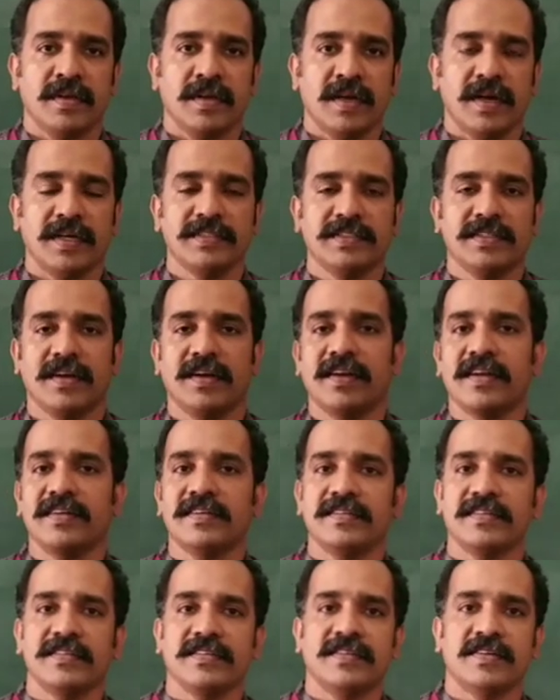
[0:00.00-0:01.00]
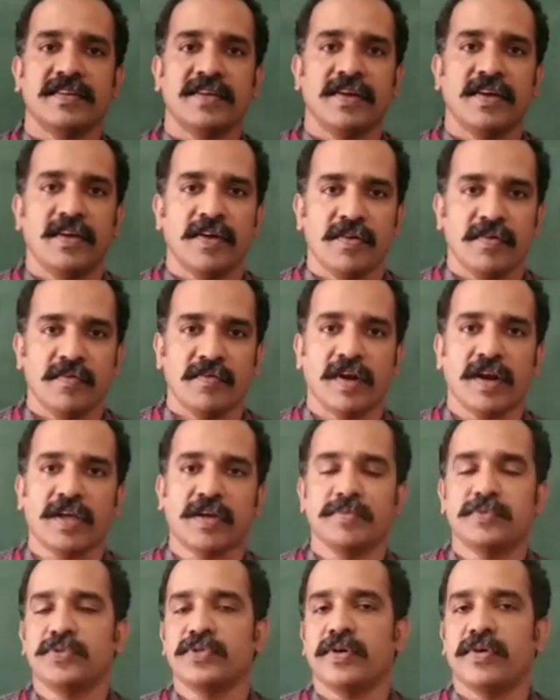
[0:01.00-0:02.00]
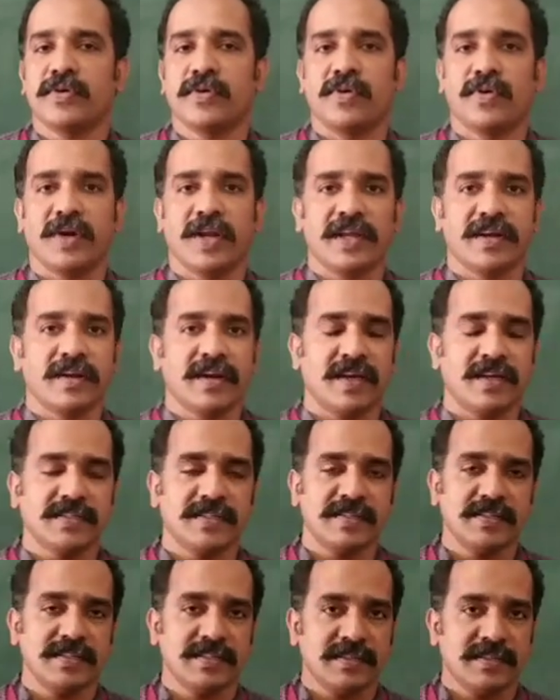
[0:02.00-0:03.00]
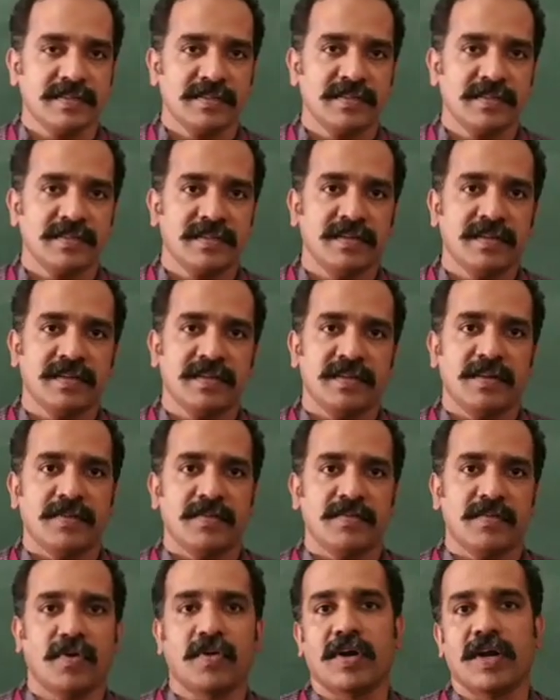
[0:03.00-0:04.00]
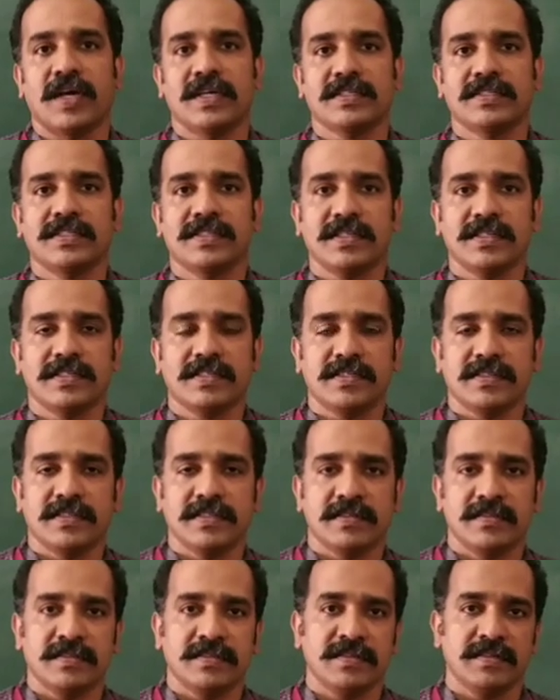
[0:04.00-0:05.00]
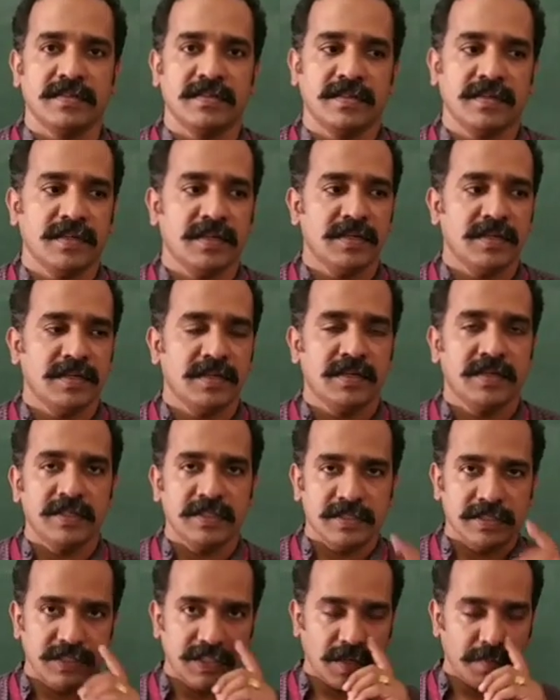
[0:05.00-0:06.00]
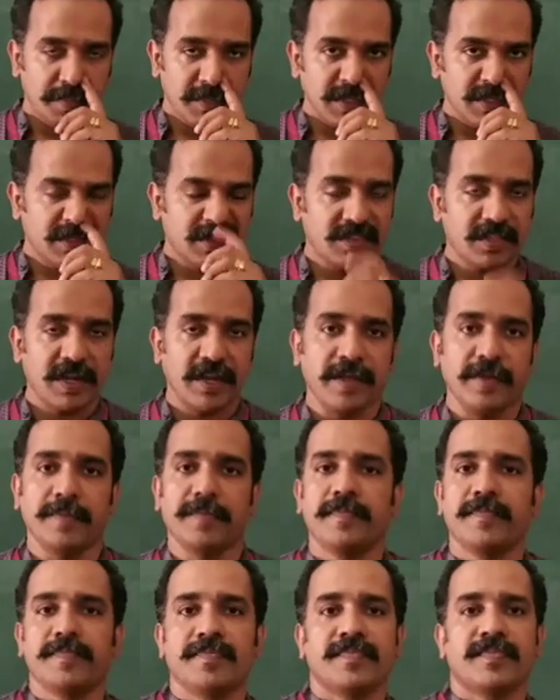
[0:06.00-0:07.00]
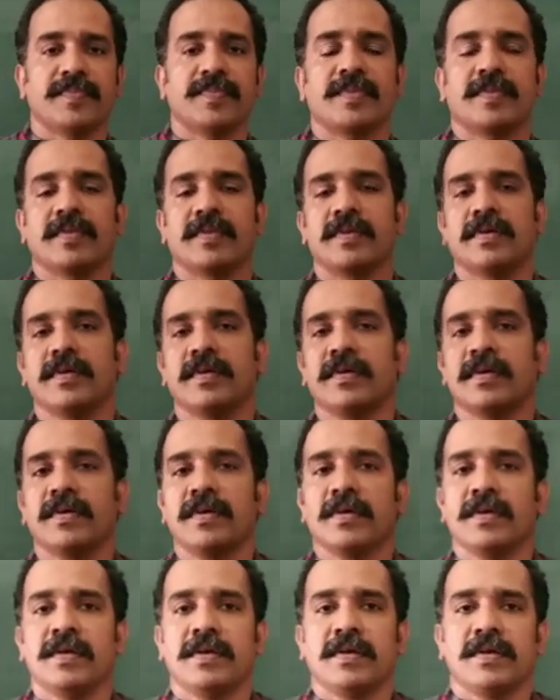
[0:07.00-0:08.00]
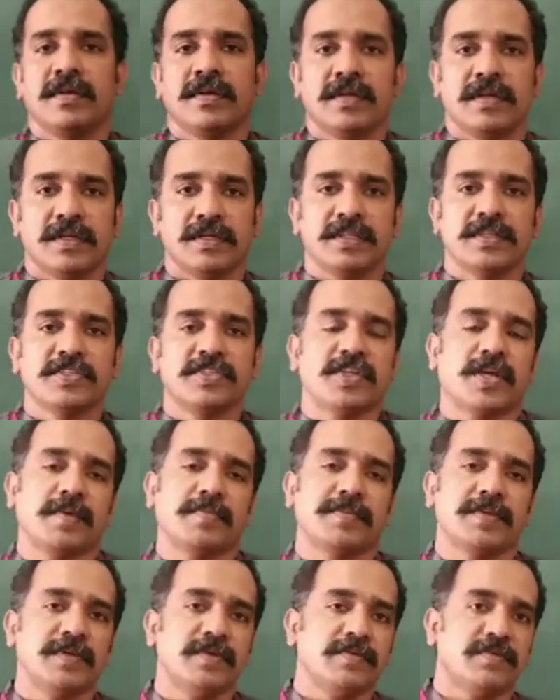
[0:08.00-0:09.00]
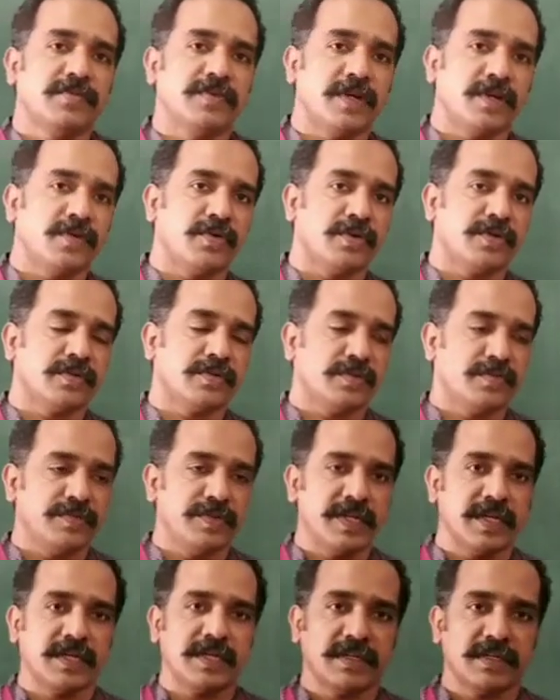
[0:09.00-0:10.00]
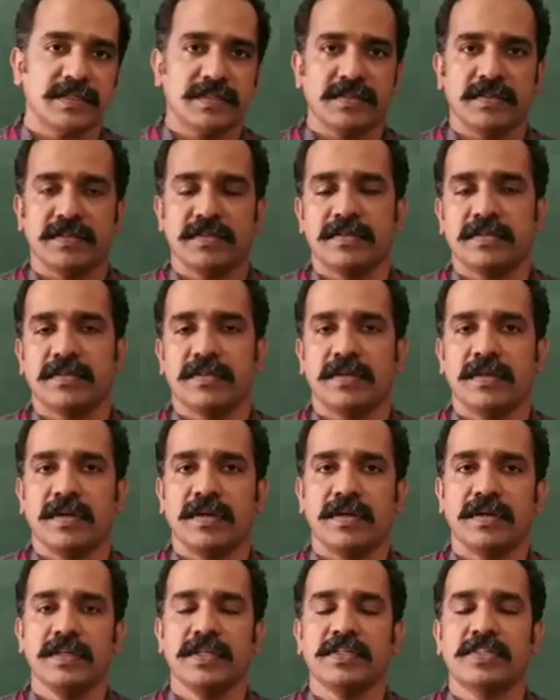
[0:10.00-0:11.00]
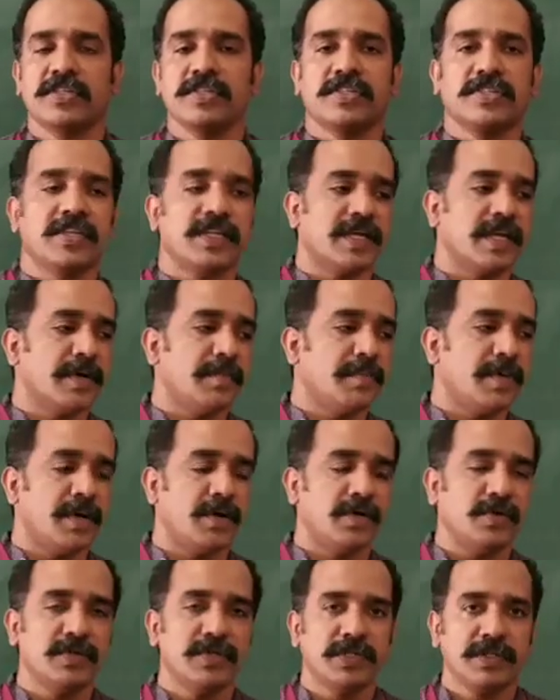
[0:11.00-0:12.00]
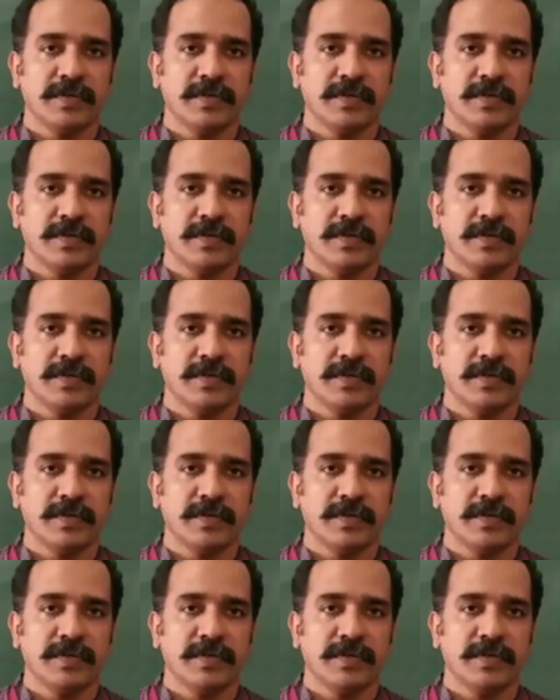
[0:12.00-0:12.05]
Hi children, welcome to our online classes for class 6, chapter 3. In this chapter we are discussing about